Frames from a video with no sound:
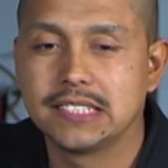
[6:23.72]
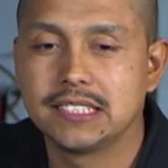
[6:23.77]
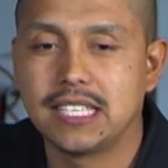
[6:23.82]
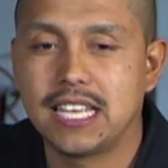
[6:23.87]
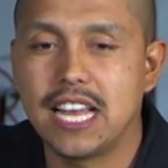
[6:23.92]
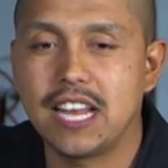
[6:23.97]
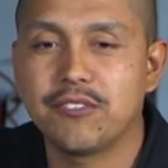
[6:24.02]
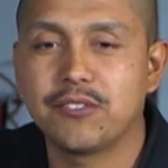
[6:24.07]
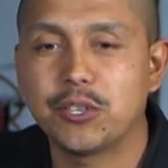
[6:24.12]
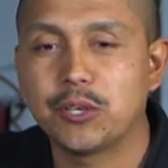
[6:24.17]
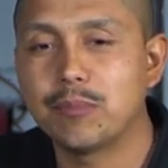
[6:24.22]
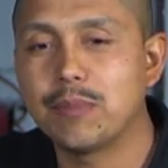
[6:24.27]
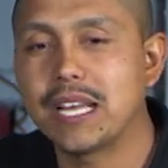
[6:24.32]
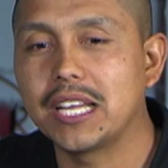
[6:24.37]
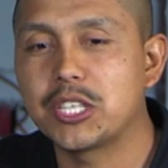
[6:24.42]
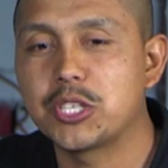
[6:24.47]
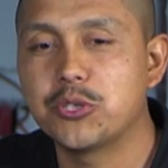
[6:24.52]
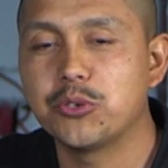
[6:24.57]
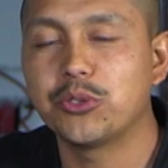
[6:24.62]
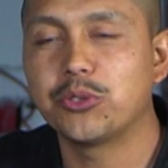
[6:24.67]
After
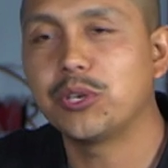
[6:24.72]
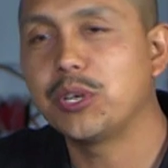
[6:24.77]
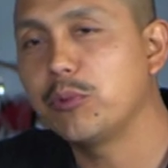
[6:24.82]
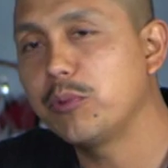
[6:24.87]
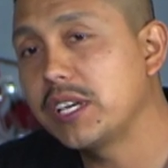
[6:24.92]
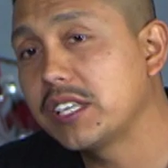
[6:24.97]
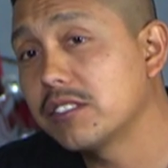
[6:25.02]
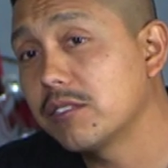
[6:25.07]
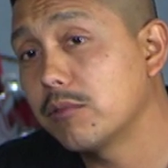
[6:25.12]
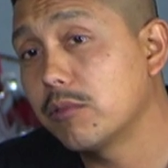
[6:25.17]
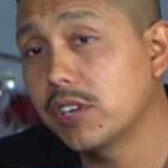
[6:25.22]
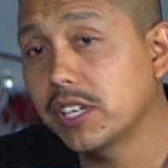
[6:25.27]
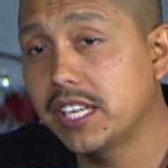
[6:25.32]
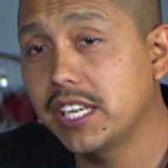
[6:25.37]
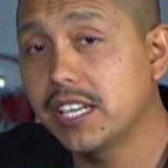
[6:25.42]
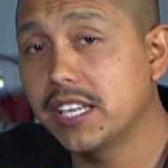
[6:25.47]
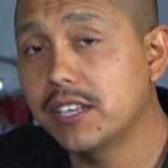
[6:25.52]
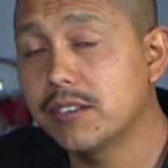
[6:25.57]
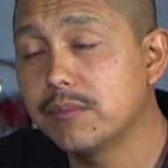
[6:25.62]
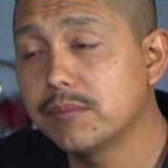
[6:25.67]
about two, three weeks of
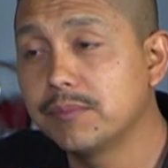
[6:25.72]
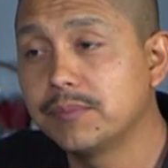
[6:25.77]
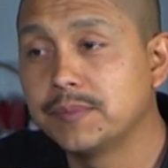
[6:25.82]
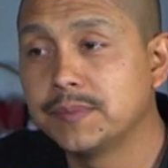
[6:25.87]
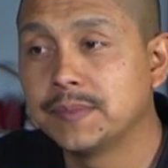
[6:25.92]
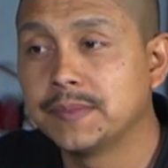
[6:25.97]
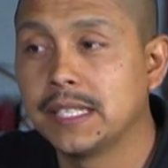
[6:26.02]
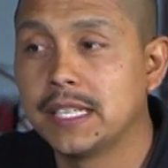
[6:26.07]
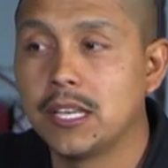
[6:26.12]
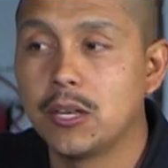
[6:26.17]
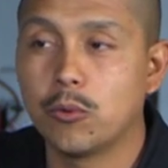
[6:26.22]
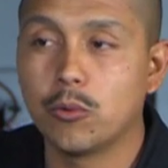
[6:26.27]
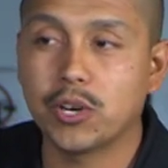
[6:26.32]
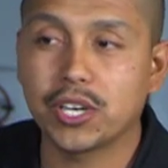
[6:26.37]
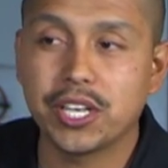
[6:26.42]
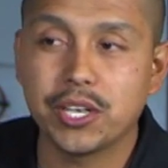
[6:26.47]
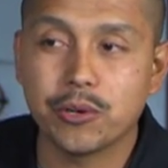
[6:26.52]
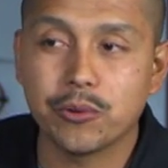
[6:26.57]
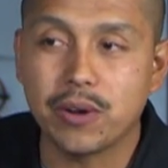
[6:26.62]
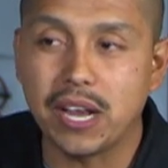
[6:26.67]
working in them,
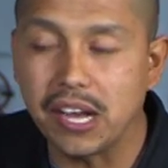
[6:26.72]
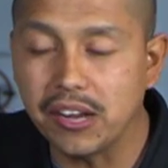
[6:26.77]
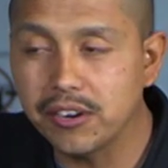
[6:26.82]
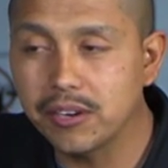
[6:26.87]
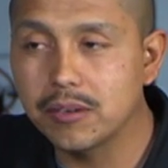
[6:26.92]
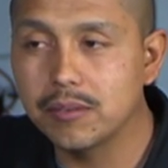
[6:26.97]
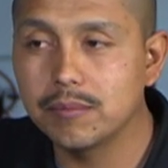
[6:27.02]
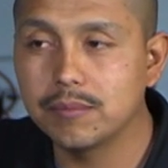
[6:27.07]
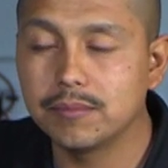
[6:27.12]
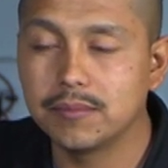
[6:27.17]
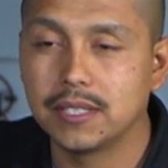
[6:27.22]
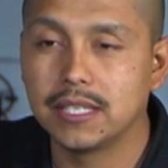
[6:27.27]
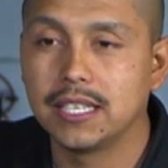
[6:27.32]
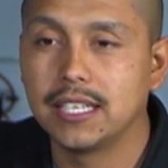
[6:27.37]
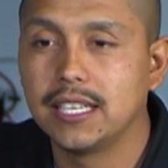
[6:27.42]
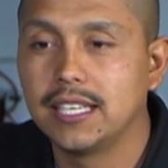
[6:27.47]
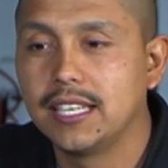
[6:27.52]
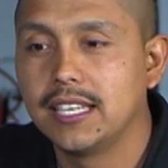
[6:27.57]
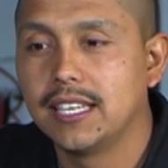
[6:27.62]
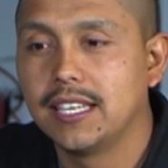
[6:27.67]
working around them,
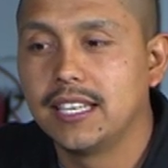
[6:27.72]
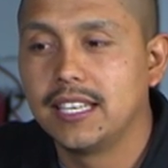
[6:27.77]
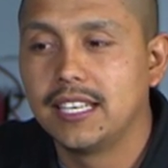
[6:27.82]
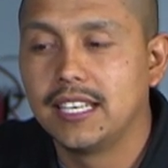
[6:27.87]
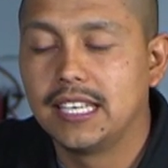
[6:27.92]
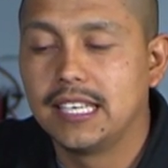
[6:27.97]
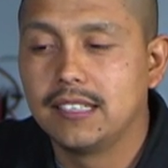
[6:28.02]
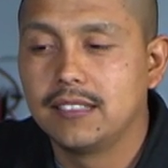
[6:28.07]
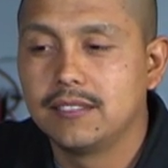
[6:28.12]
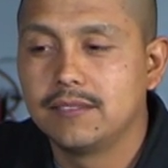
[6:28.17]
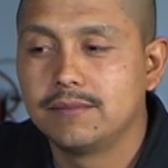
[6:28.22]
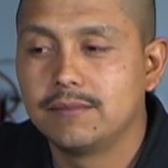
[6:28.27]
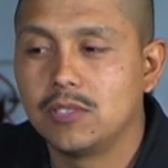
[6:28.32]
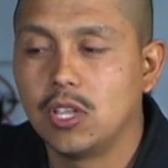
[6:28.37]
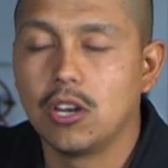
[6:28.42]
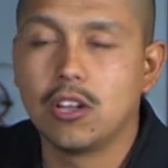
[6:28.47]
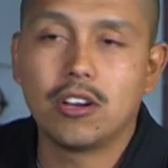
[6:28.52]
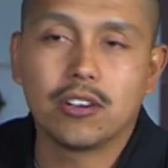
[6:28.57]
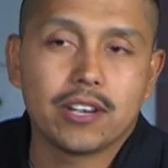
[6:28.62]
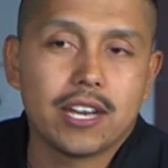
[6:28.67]

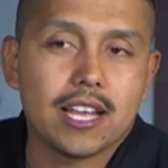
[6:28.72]
the long